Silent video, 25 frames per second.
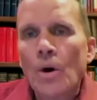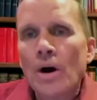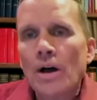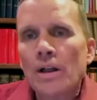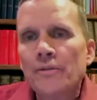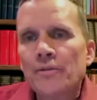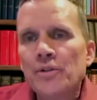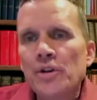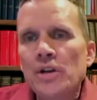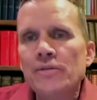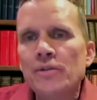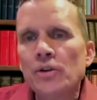
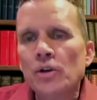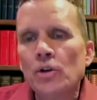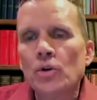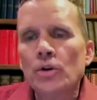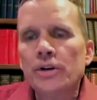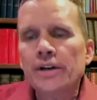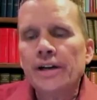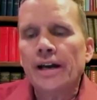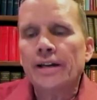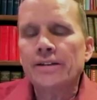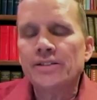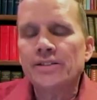Well, if you even
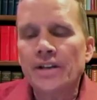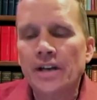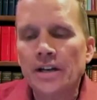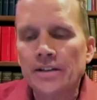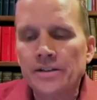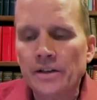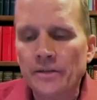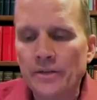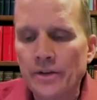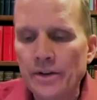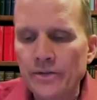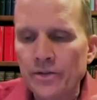look at
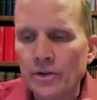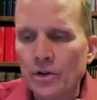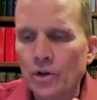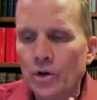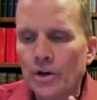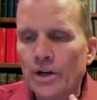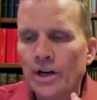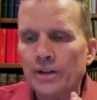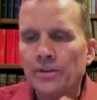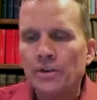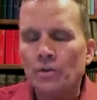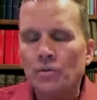Jesse, if you even
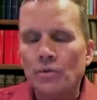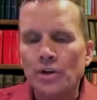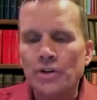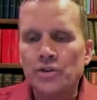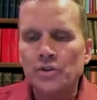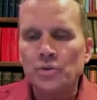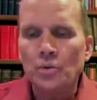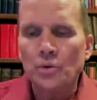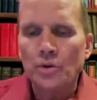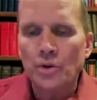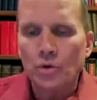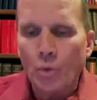look at the
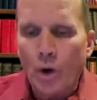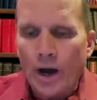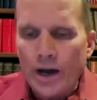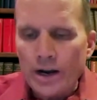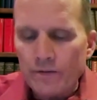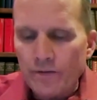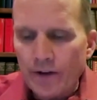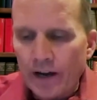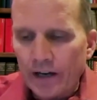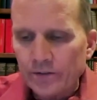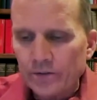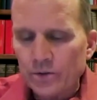ritual, the
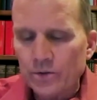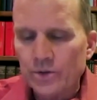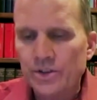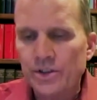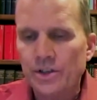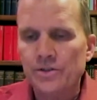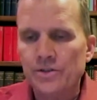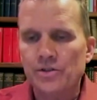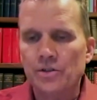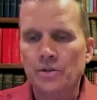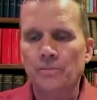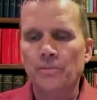rite of
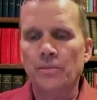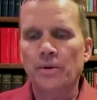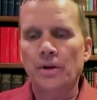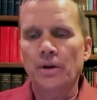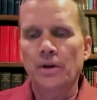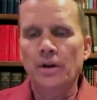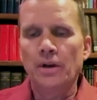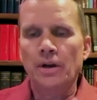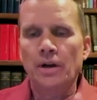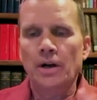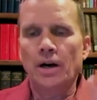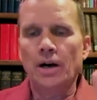exorcism,
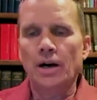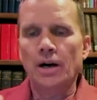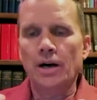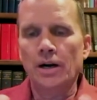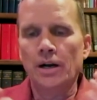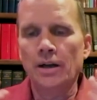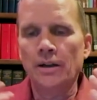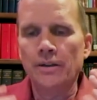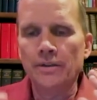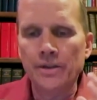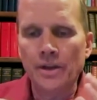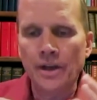
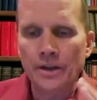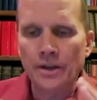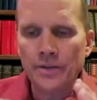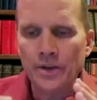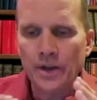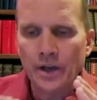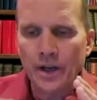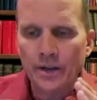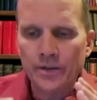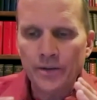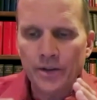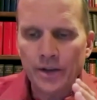uh, and
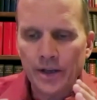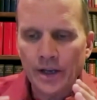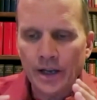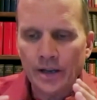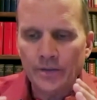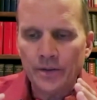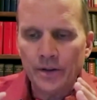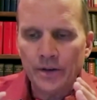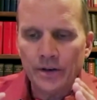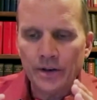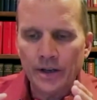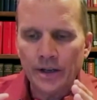and and the
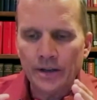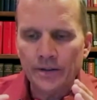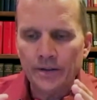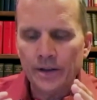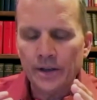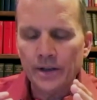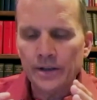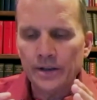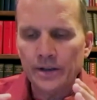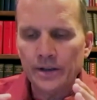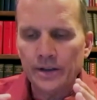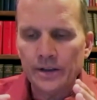in the in
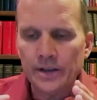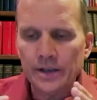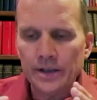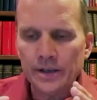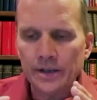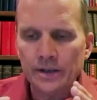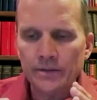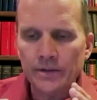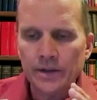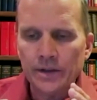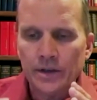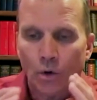the
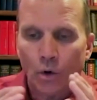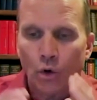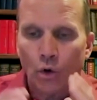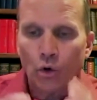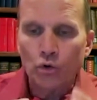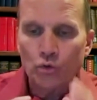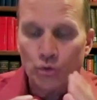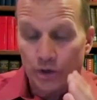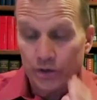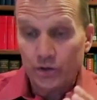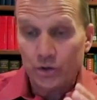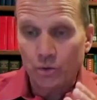the the
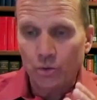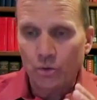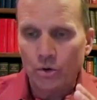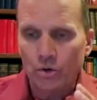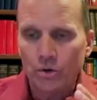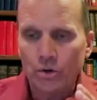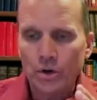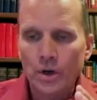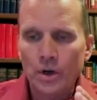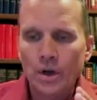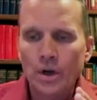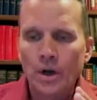old
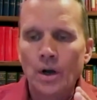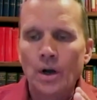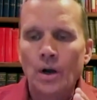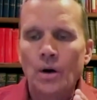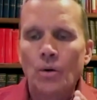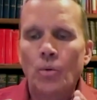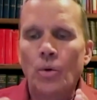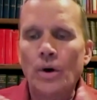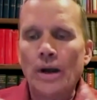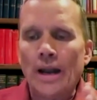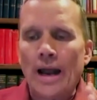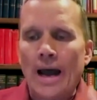ritual,
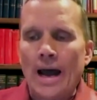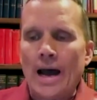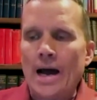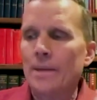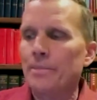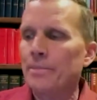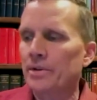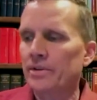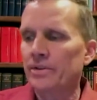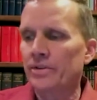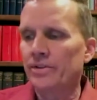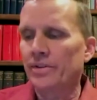what
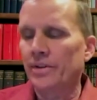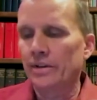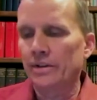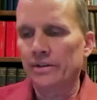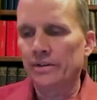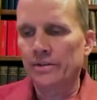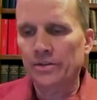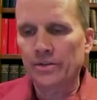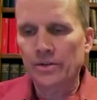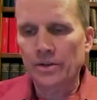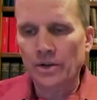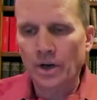happens
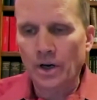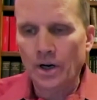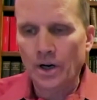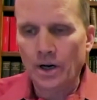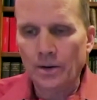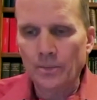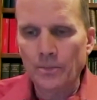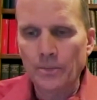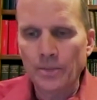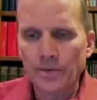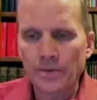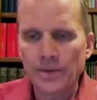is
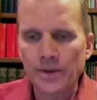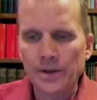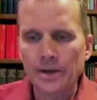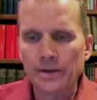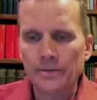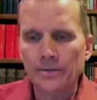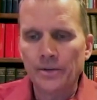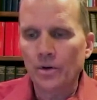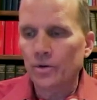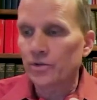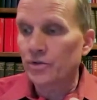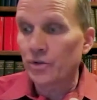um,
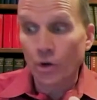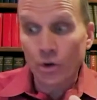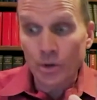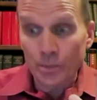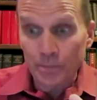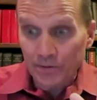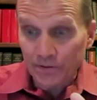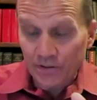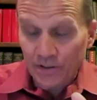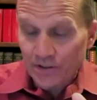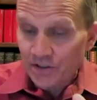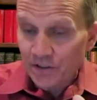the, there's
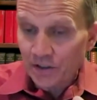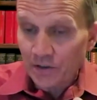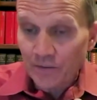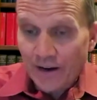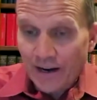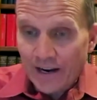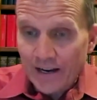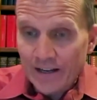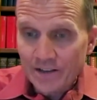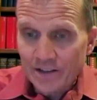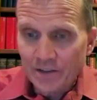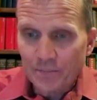no imposition
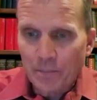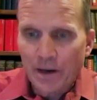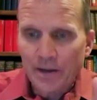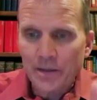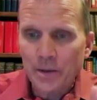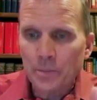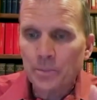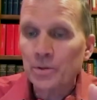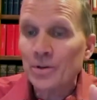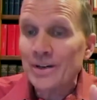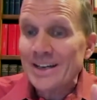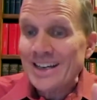of hands
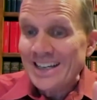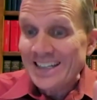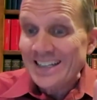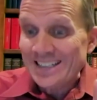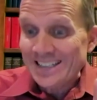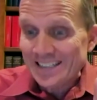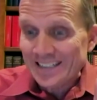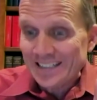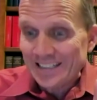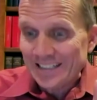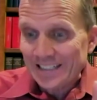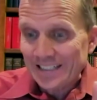by the
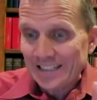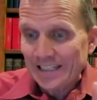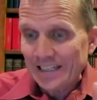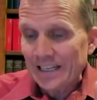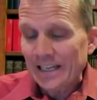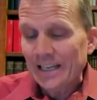priest.